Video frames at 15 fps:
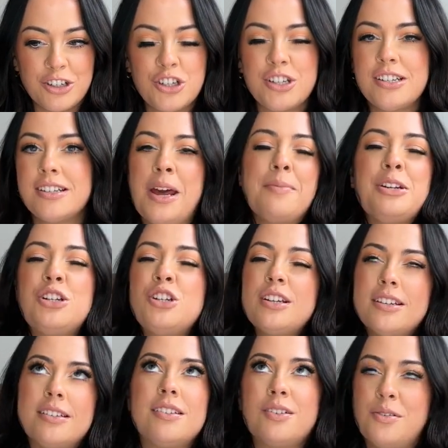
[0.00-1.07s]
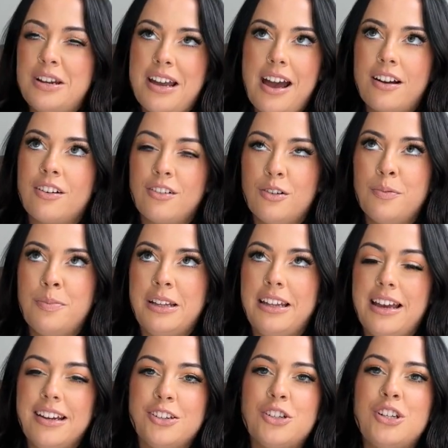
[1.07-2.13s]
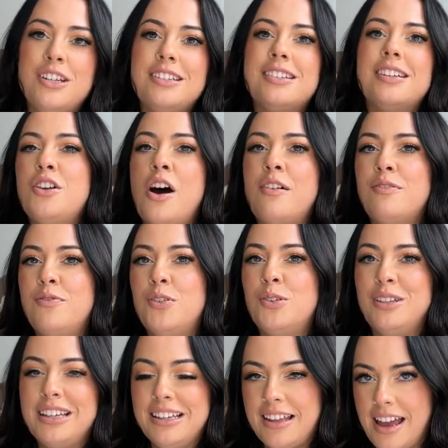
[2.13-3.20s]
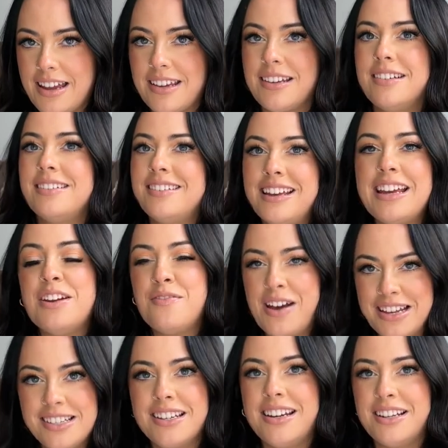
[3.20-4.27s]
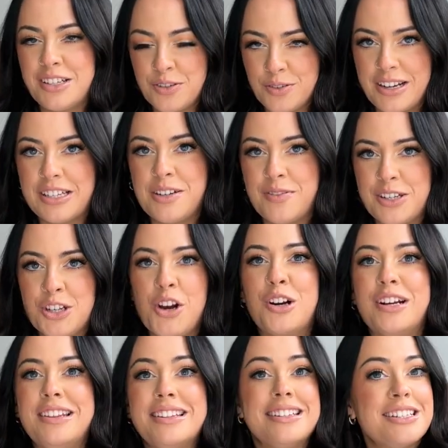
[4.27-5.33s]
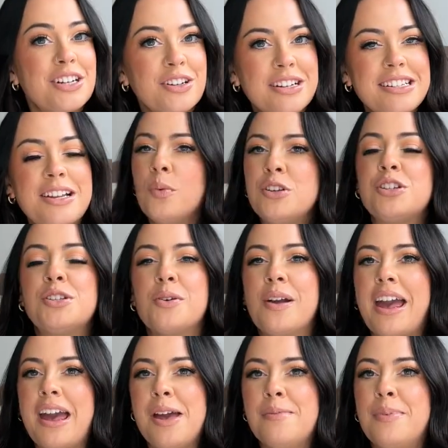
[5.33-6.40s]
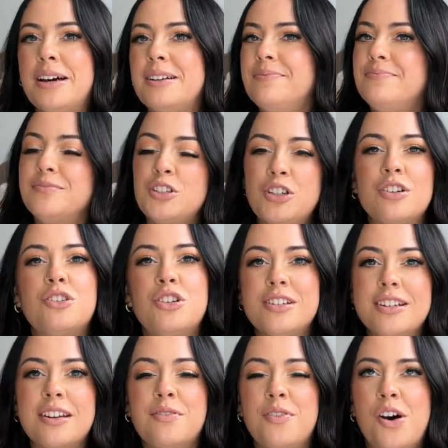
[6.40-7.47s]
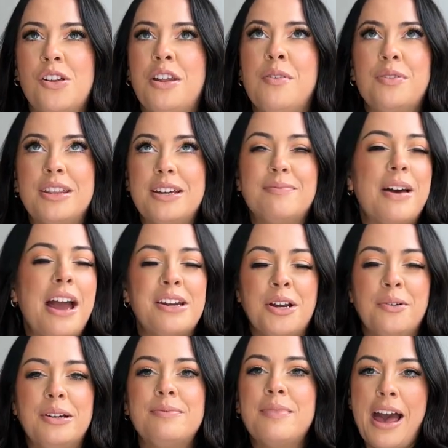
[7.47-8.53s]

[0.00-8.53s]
She's, I mean, she is a Zodiac girl, but like she's not fully like invested as the rest of us are in the series, which is okay, but sh she's gonna fall in love with it. I know it.